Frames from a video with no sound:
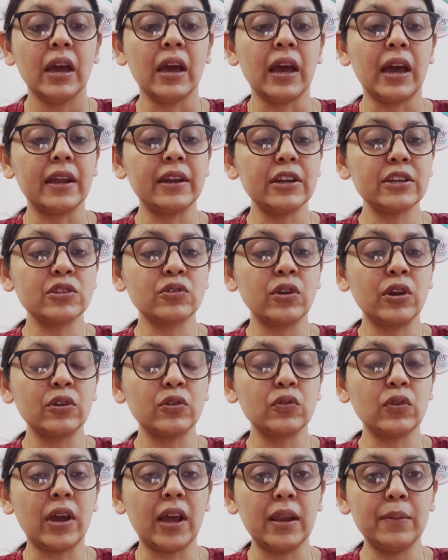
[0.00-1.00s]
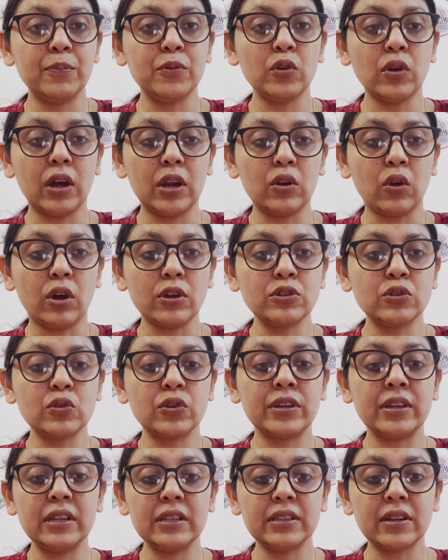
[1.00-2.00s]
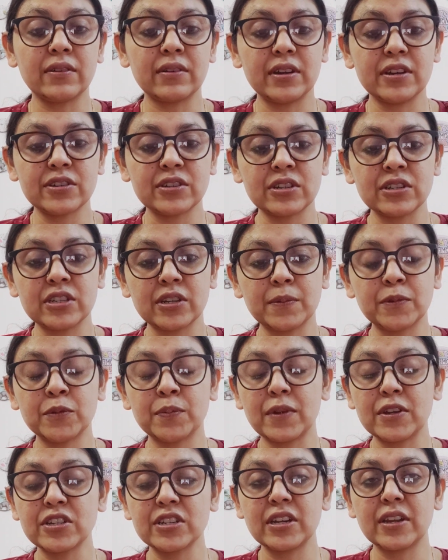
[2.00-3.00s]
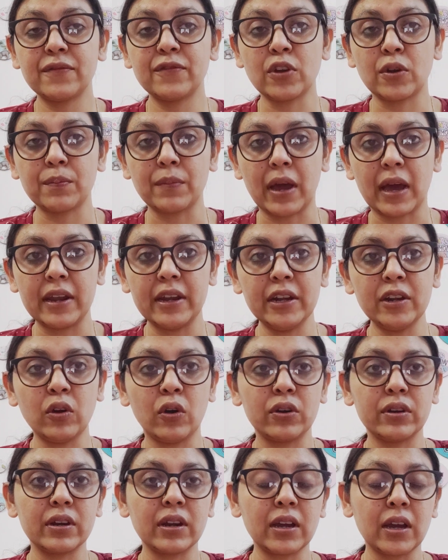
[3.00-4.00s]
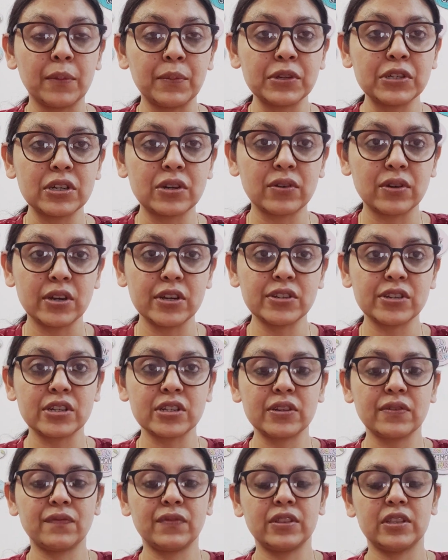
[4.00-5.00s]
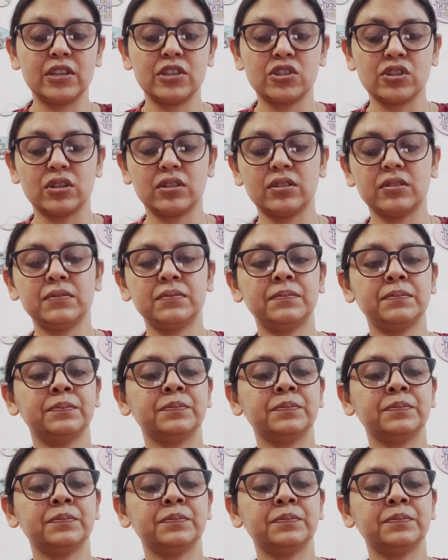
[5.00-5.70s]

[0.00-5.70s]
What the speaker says: And it's going to help you a lot to heal the relationship, especially if you're married or in a committed relationship with each other.